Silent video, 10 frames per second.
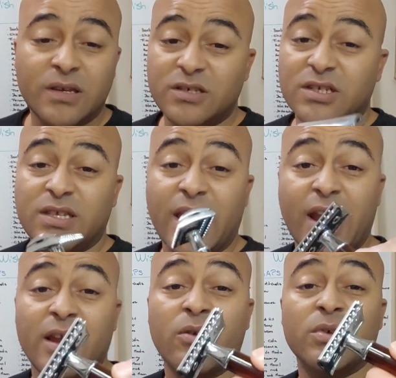It's just,
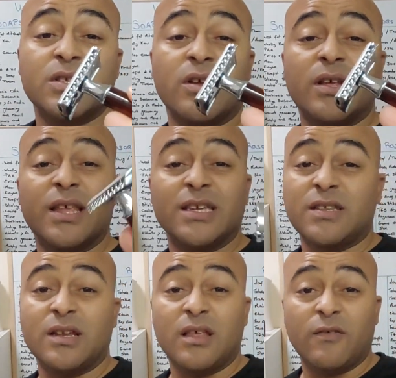and I know it's gonna
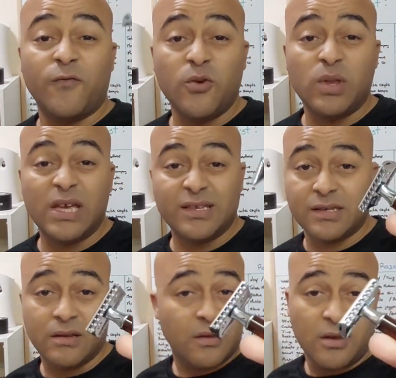last another few days